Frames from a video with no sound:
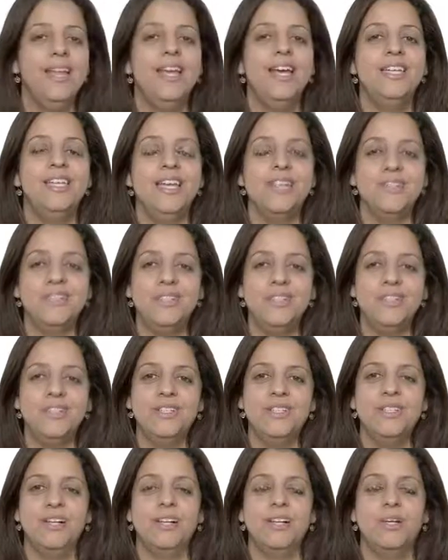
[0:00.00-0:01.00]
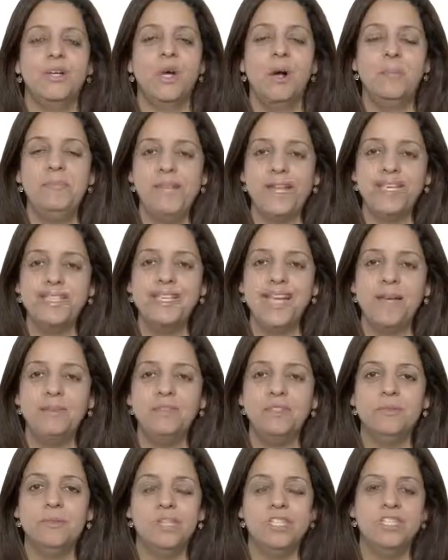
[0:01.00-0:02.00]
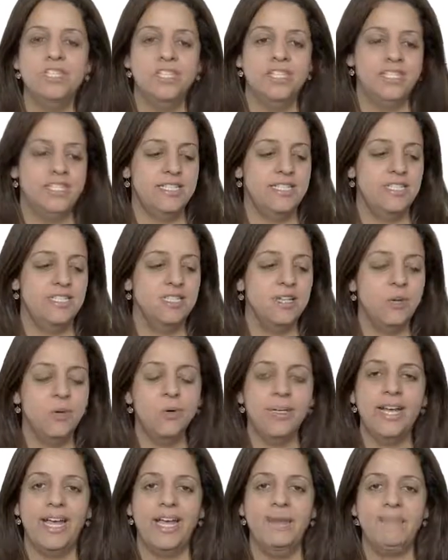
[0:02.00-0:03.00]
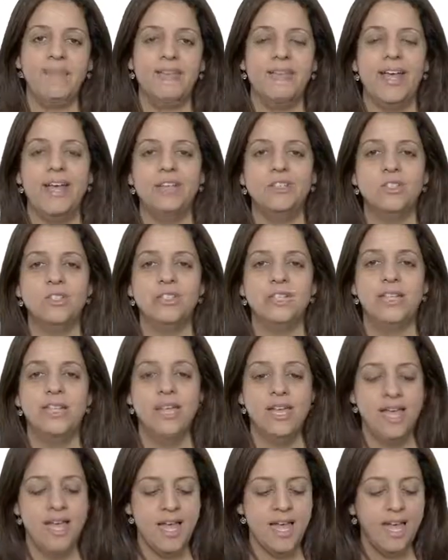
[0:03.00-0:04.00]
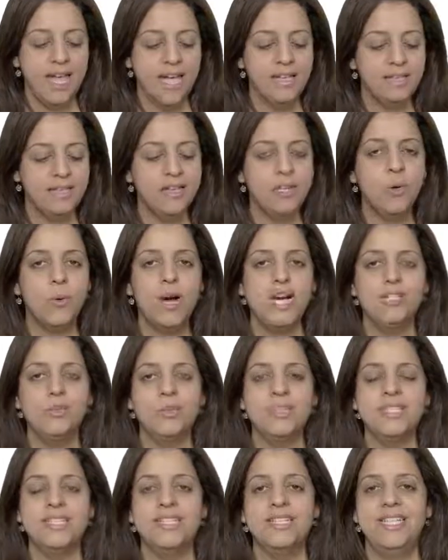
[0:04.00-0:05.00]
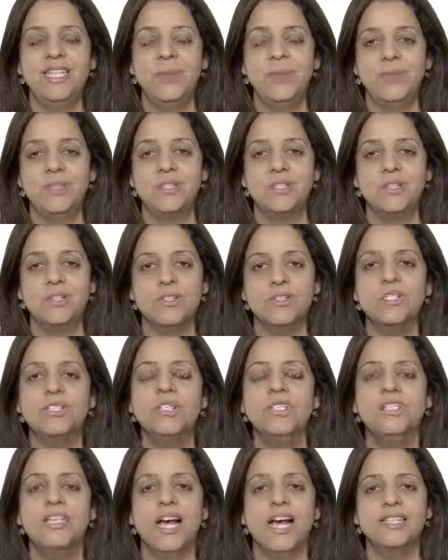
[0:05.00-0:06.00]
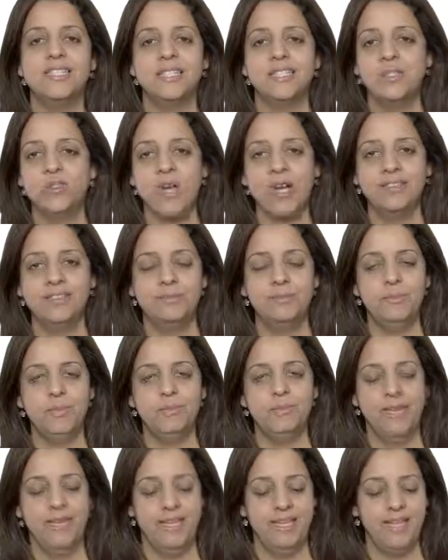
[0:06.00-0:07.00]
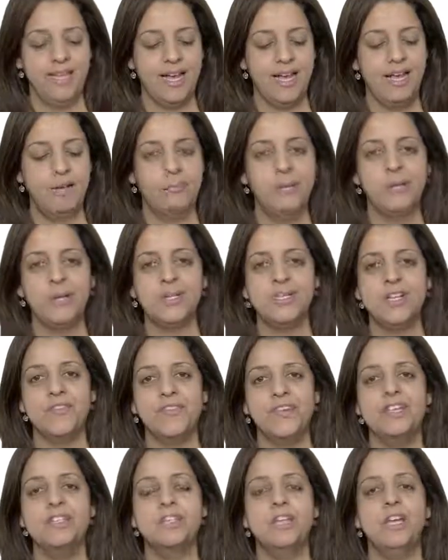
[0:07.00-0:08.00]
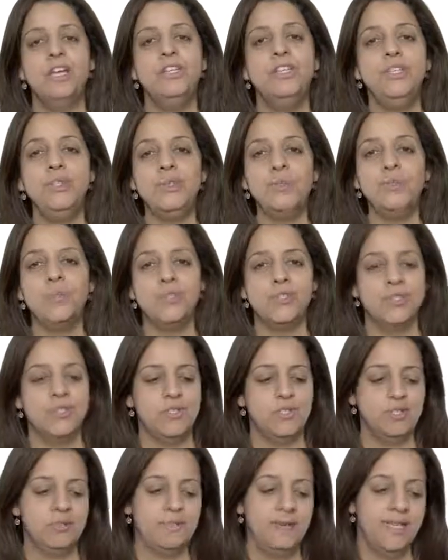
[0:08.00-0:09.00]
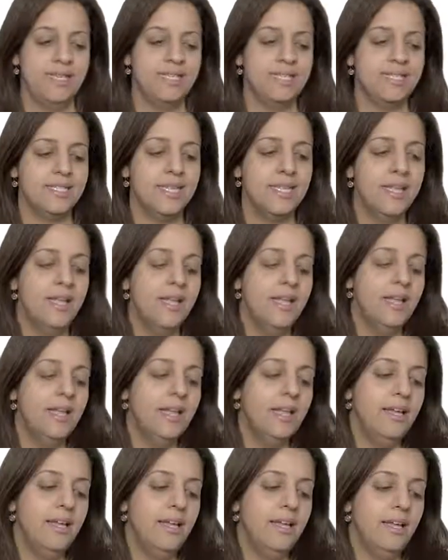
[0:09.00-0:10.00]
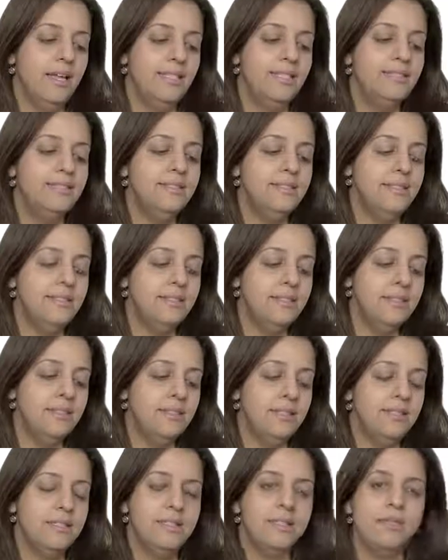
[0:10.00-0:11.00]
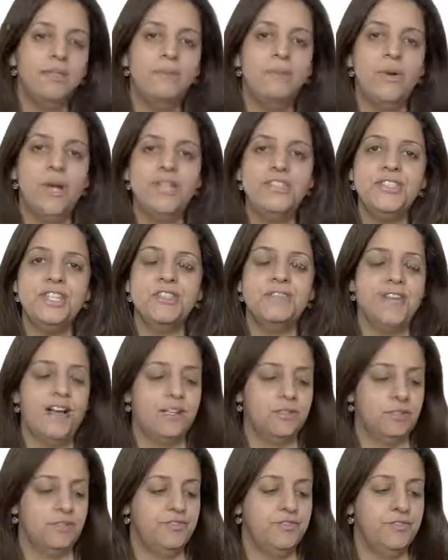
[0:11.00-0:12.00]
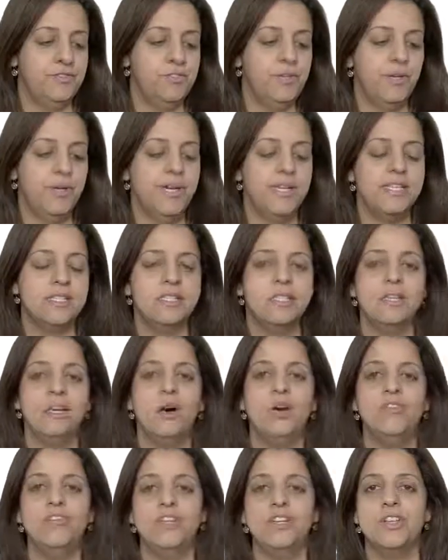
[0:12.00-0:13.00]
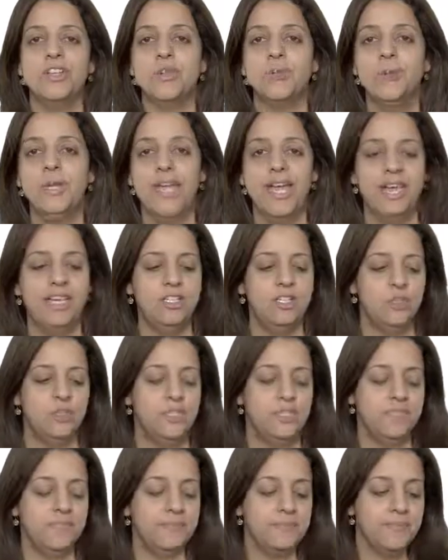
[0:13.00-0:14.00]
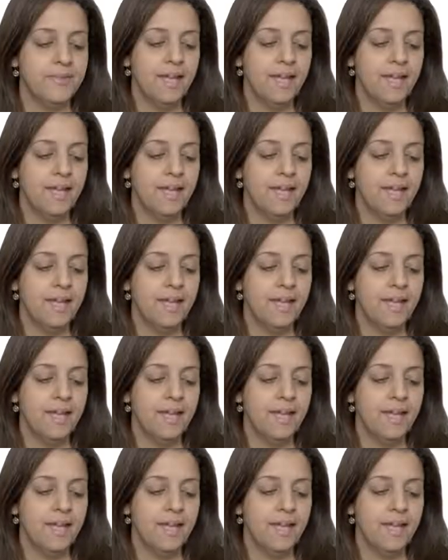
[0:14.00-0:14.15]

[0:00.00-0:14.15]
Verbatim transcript: Another uh, complex game to mention is the Go game that actually, until quite recently, was considered as intractable by AI because of its huge search space. Uh, indeed, the, the, branching factor for Go is uh, over 300.